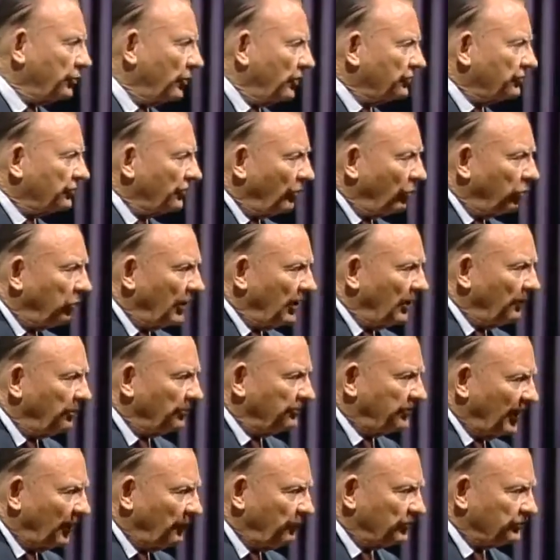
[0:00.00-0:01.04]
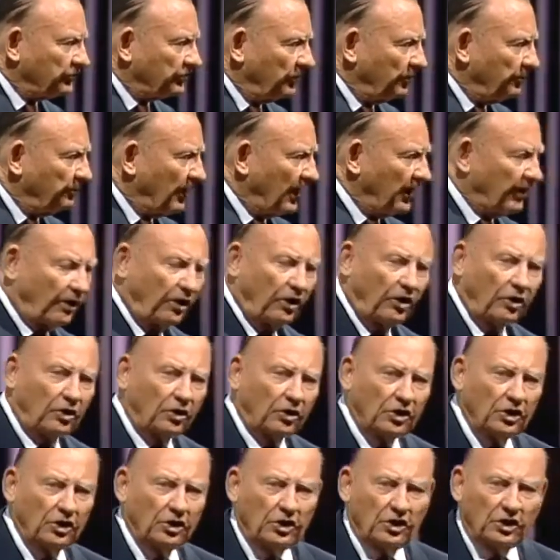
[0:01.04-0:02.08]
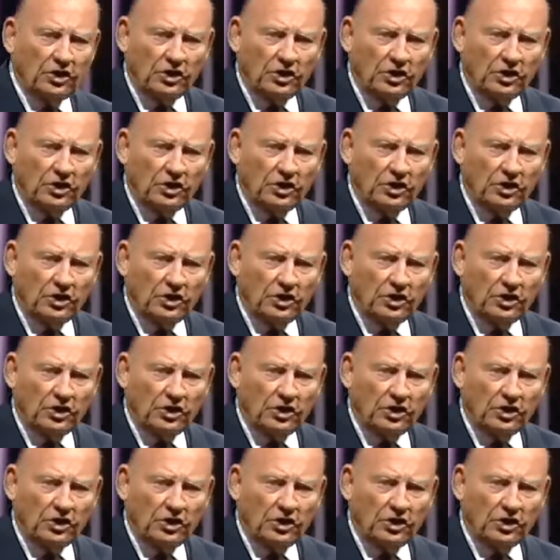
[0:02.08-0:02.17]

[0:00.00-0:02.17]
once in a while, but that was about all.